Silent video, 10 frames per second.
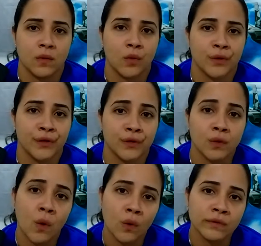or your
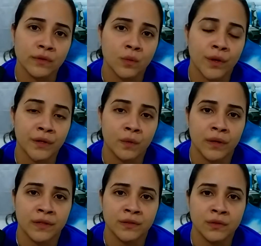goals or what you
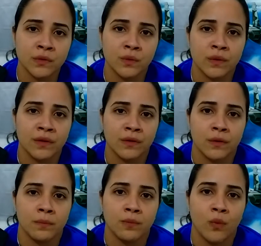want to do with
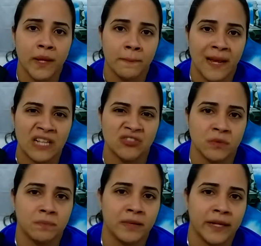your weight
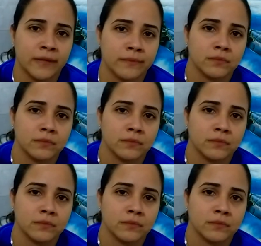management plan.